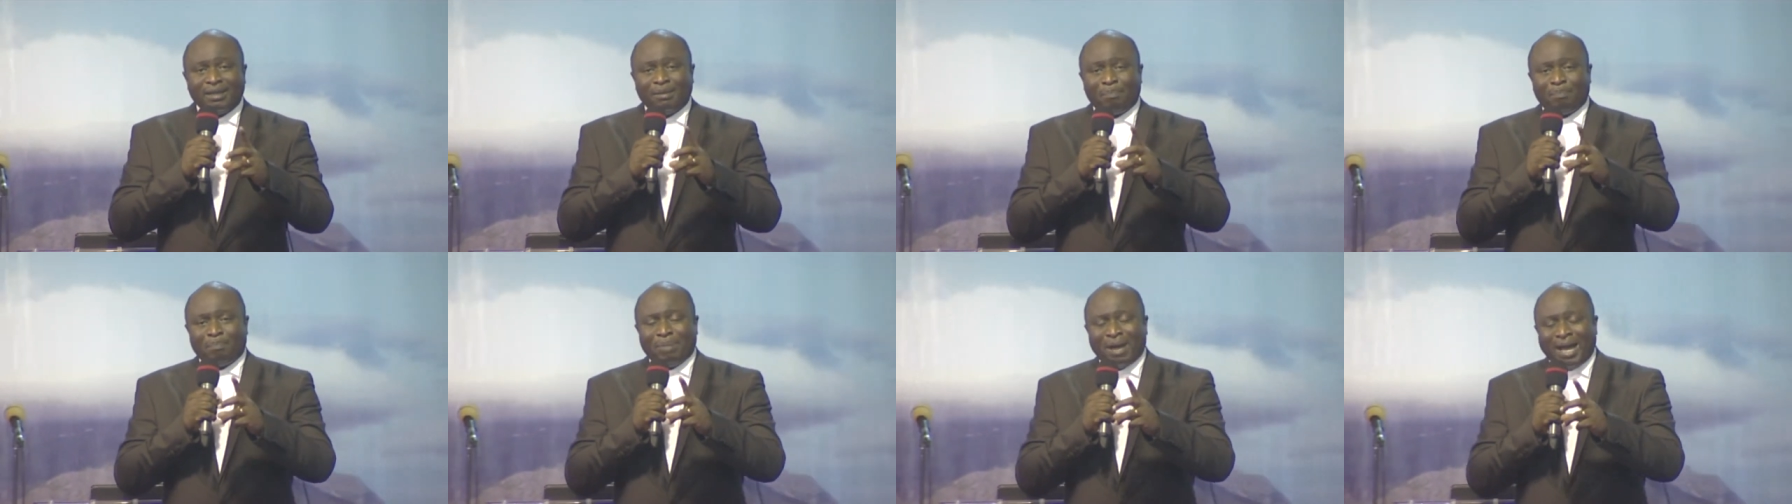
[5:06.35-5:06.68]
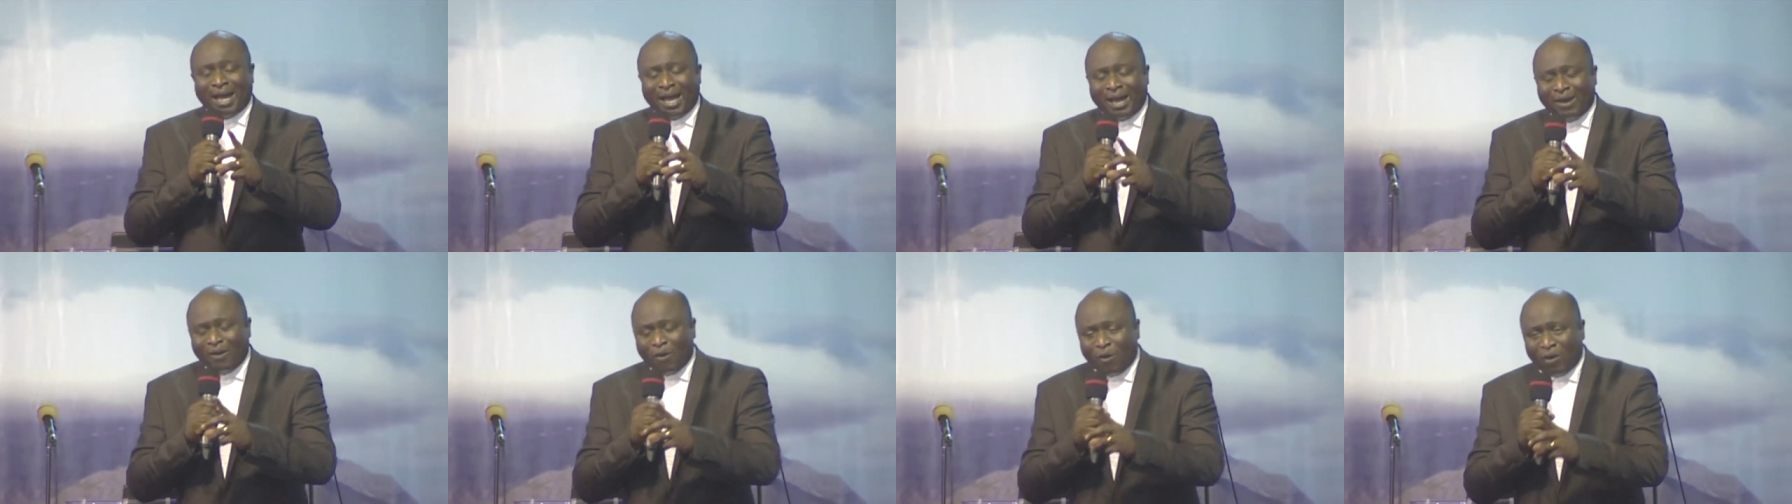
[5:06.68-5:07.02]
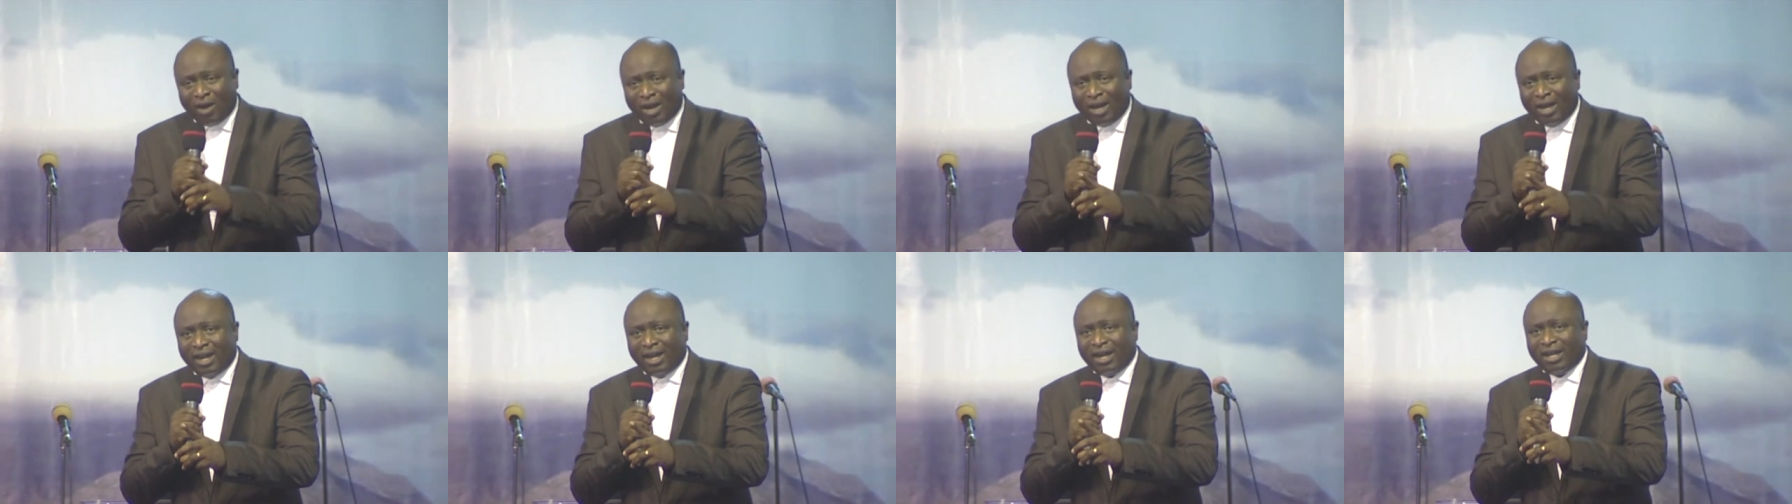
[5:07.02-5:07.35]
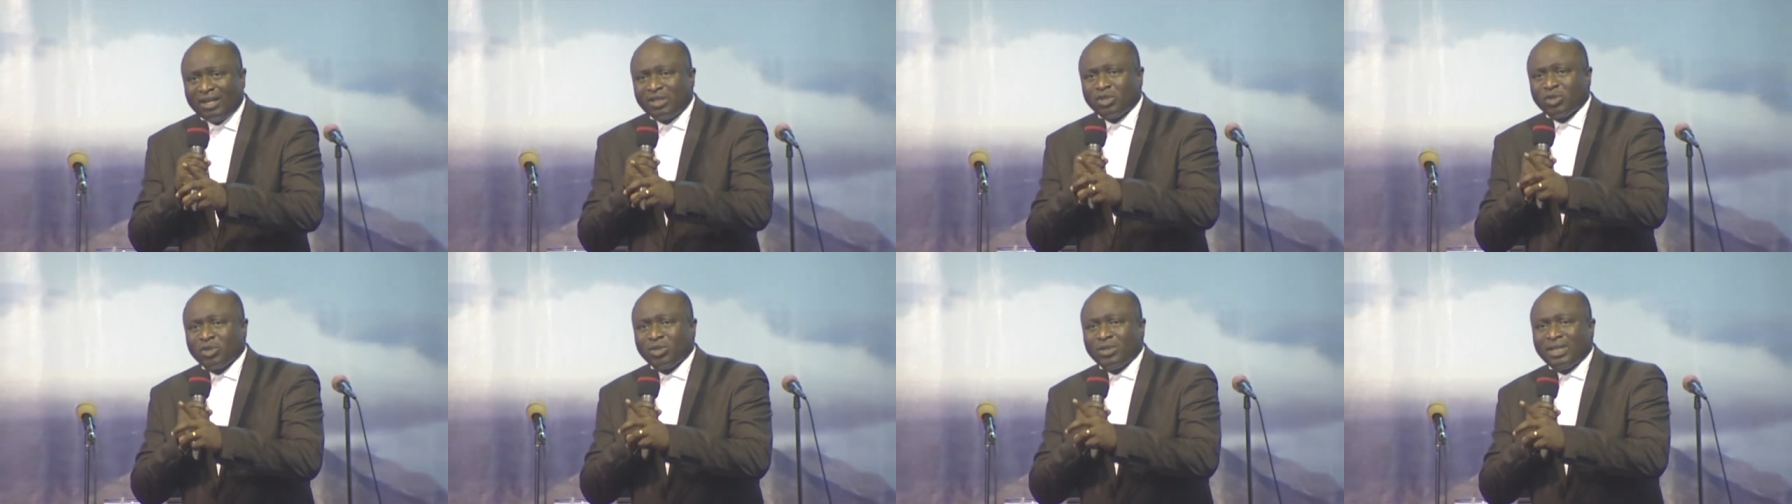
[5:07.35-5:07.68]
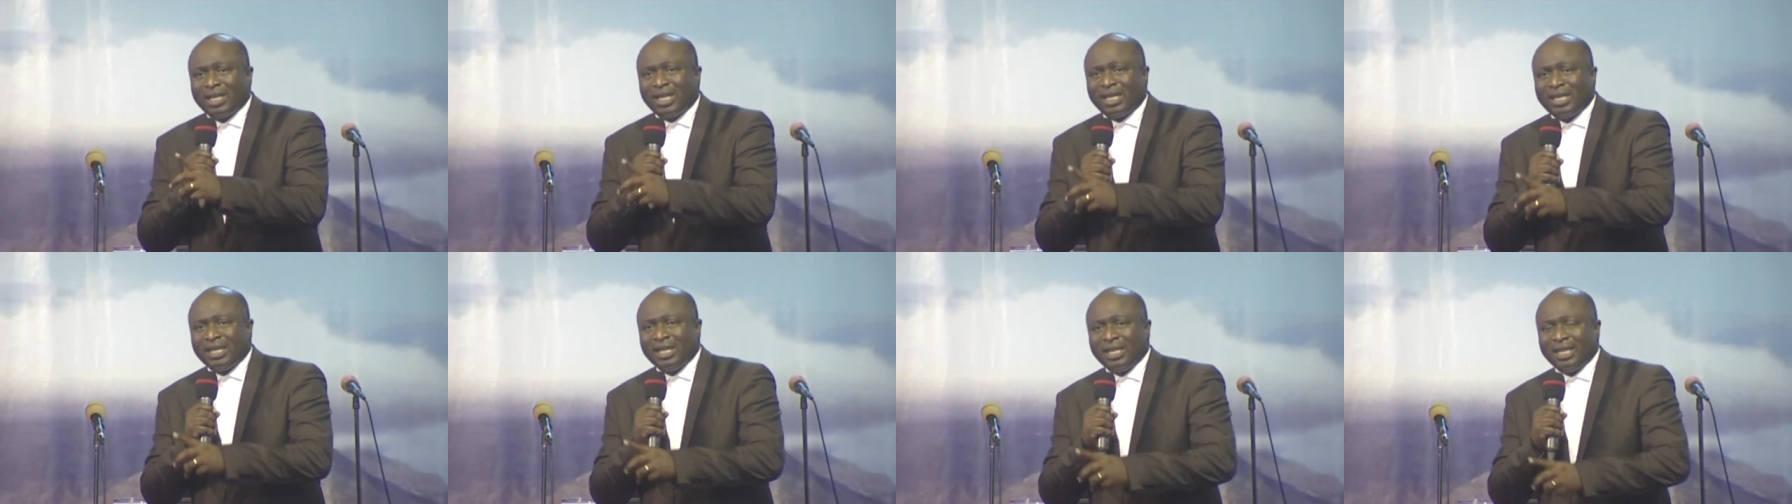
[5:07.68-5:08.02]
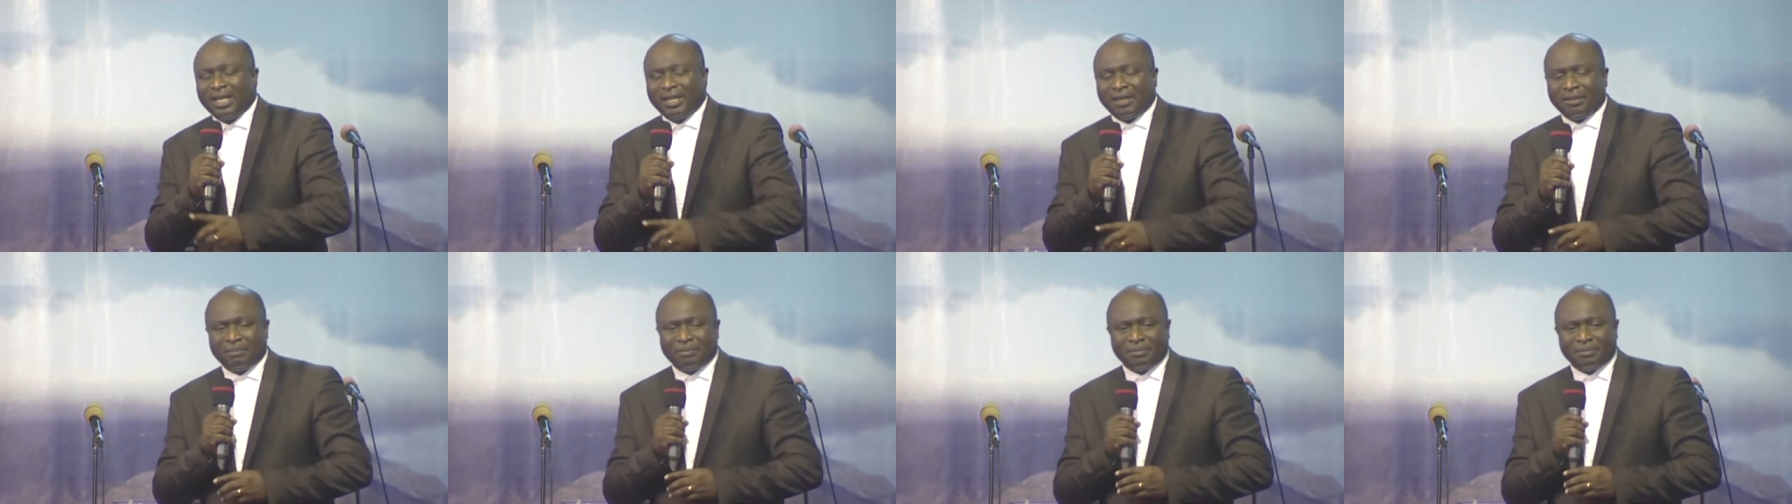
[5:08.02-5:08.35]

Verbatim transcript: power to that name.